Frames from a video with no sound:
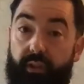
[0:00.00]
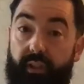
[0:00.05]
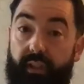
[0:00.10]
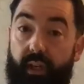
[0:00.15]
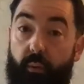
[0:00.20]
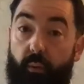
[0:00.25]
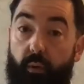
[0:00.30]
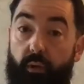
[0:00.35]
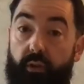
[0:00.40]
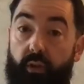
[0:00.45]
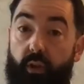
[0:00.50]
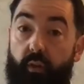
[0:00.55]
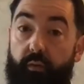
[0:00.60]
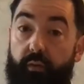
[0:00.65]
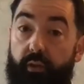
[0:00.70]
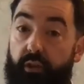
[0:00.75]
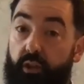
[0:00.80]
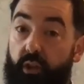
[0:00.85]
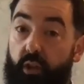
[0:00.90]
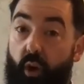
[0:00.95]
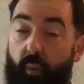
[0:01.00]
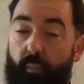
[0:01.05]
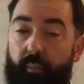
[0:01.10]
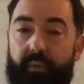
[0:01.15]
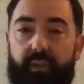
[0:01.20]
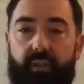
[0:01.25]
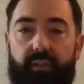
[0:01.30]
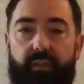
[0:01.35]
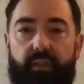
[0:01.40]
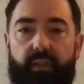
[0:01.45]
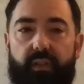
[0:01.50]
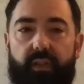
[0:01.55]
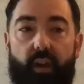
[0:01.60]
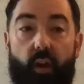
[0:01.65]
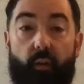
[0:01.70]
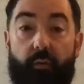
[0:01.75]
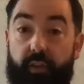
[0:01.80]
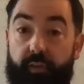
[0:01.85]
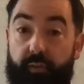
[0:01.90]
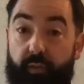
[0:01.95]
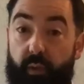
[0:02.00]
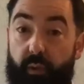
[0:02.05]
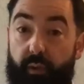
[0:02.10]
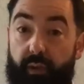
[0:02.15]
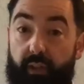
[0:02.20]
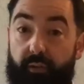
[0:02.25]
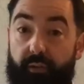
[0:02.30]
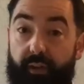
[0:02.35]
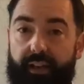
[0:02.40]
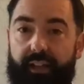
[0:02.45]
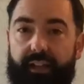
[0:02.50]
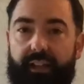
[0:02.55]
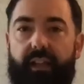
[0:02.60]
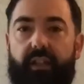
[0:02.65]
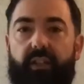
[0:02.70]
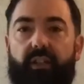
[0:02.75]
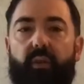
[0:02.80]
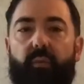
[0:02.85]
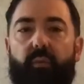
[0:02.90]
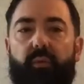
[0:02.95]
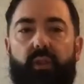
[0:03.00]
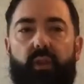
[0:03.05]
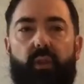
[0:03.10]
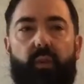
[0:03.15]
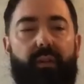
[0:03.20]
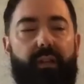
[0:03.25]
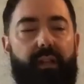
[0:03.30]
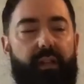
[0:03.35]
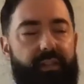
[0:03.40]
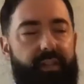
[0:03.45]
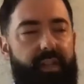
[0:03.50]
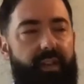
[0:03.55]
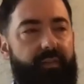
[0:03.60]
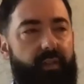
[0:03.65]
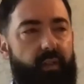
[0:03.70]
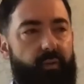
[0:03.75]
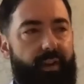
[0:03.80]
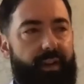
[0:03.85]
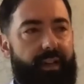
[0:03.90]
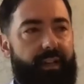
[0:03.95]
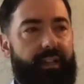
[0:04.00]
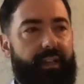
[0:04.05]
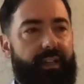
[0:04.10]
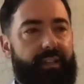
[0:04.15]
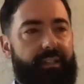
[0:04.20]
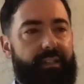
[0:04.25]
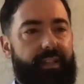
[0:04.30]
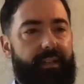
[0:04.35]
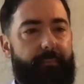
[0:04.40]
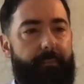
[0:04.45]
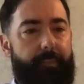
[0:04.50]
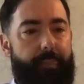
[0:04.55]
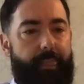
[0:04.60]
did I want to go for a secondment to the Office for Nuclear Regulation, who was a nuclear safety regulator?